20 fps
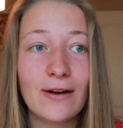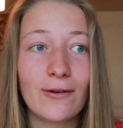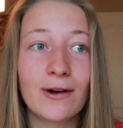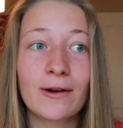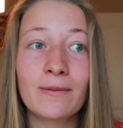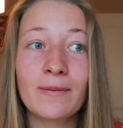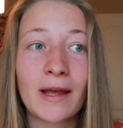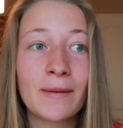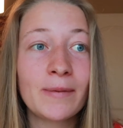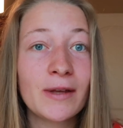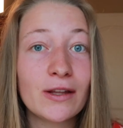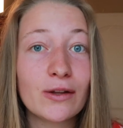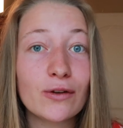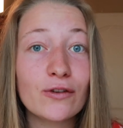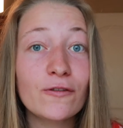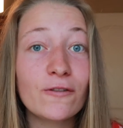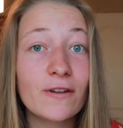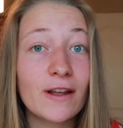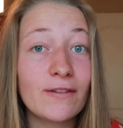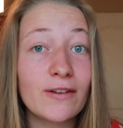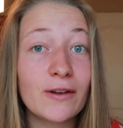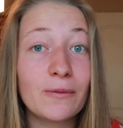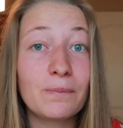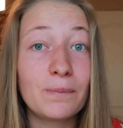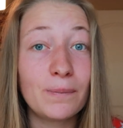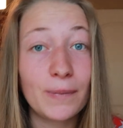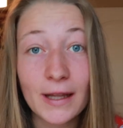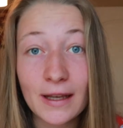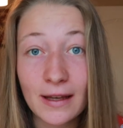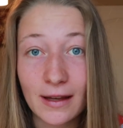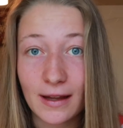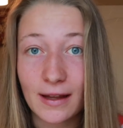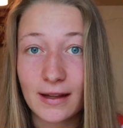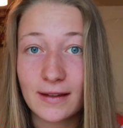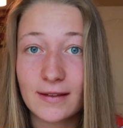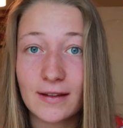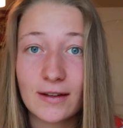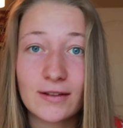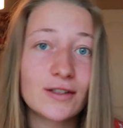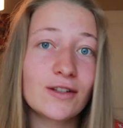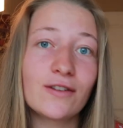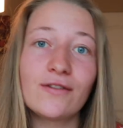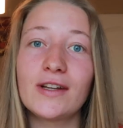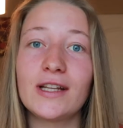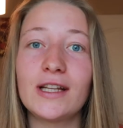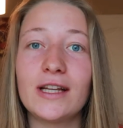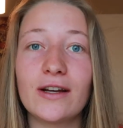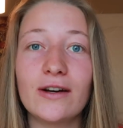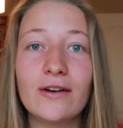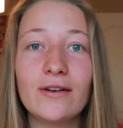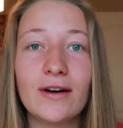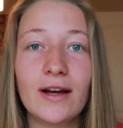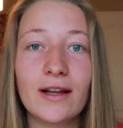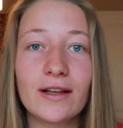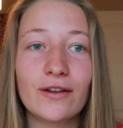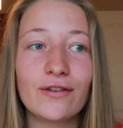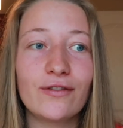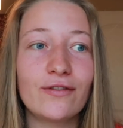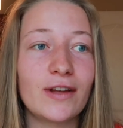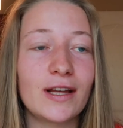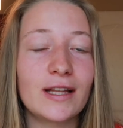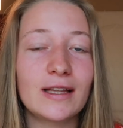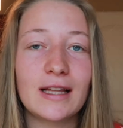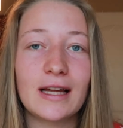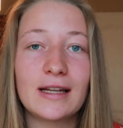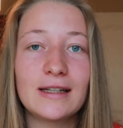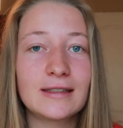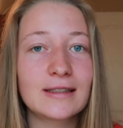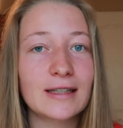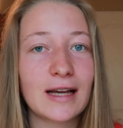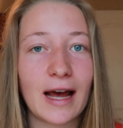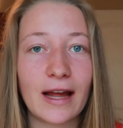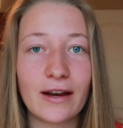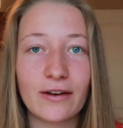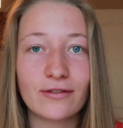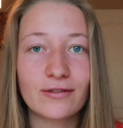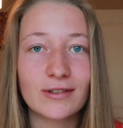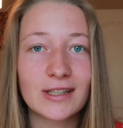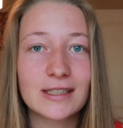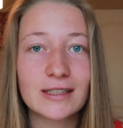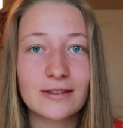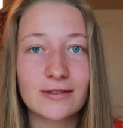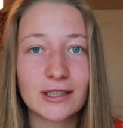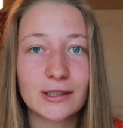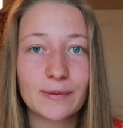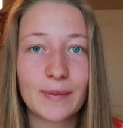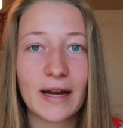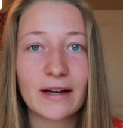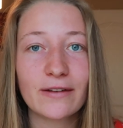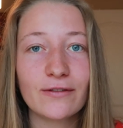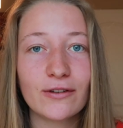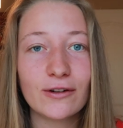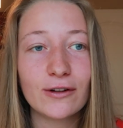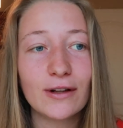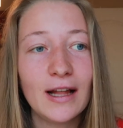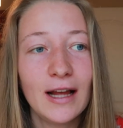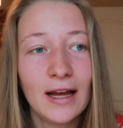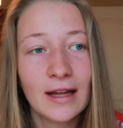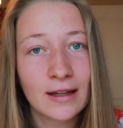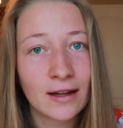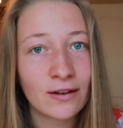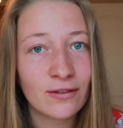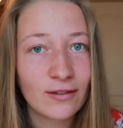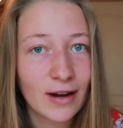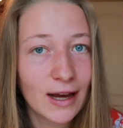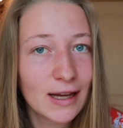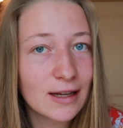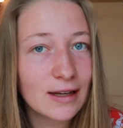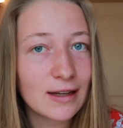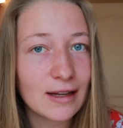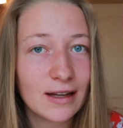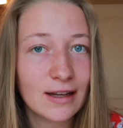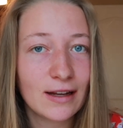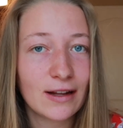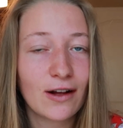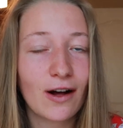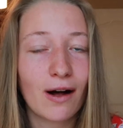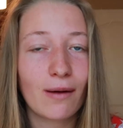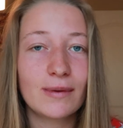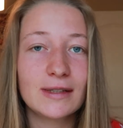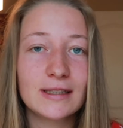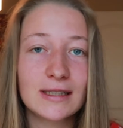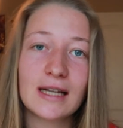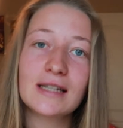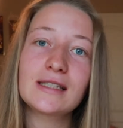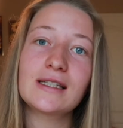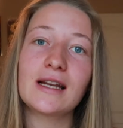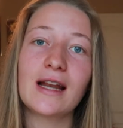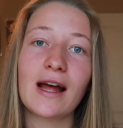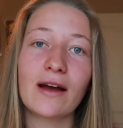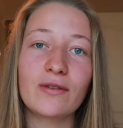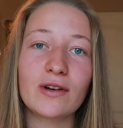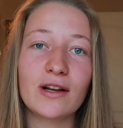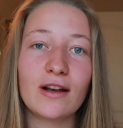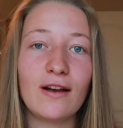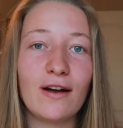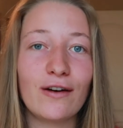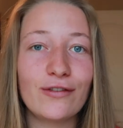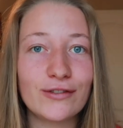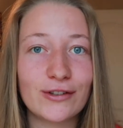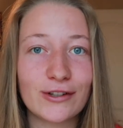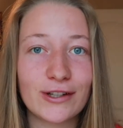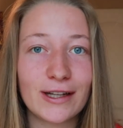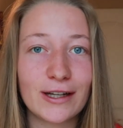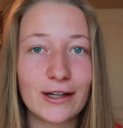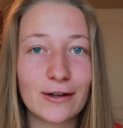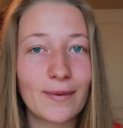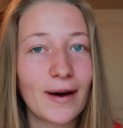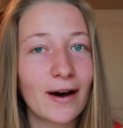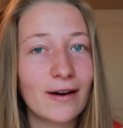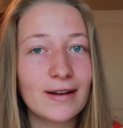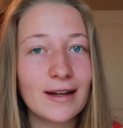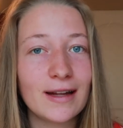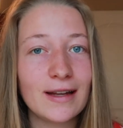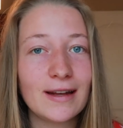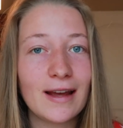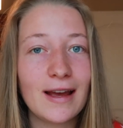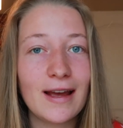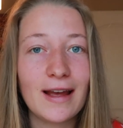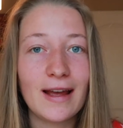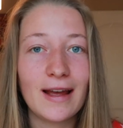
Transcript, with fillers: or maybe you've even been in such a video and you think that it's kind of disrespectful then write it in the comment section I would love to hear about it